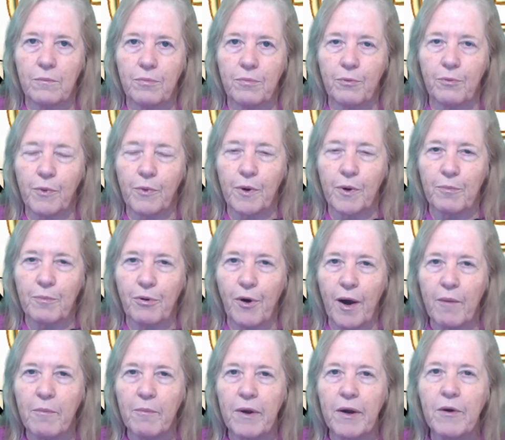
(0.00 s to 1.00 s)
we're
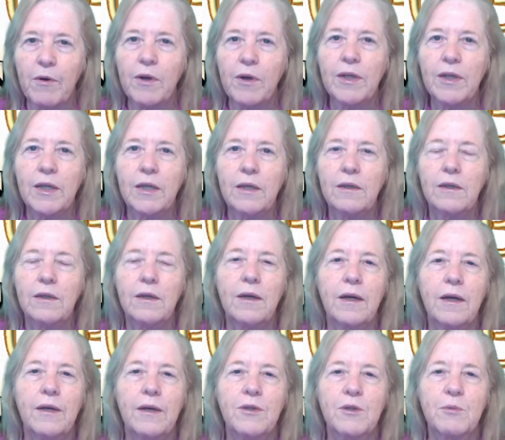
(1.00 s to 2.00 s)
primarily
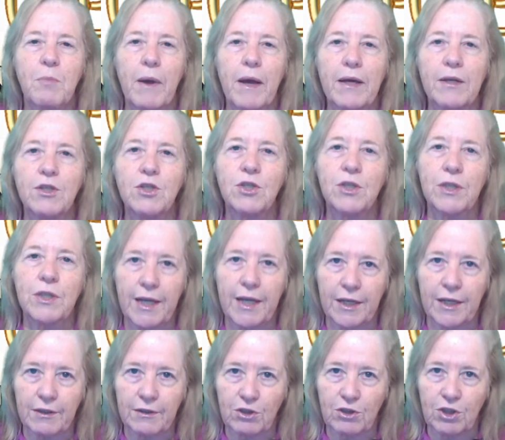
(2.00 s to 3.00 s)
expansion
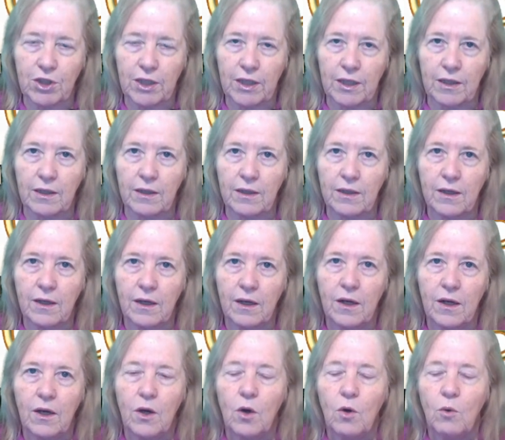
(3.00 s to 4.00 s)
energy
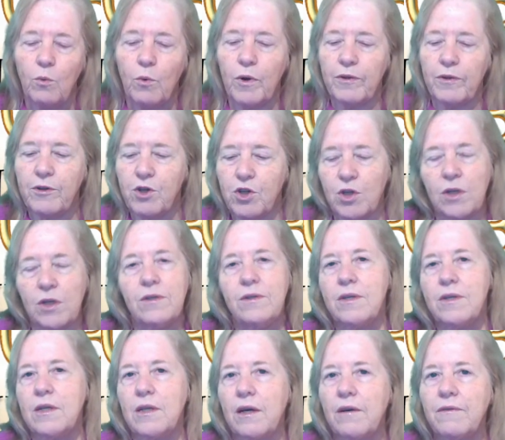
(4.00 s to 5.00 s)
with just
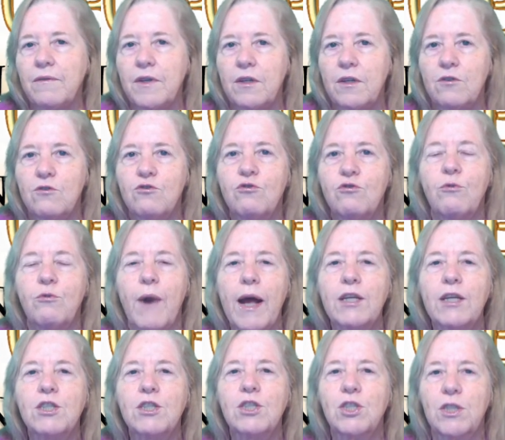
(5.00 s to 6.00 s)
enough
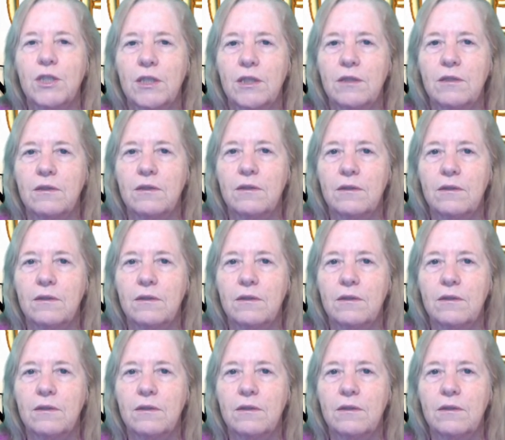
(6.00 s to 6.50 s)
contraction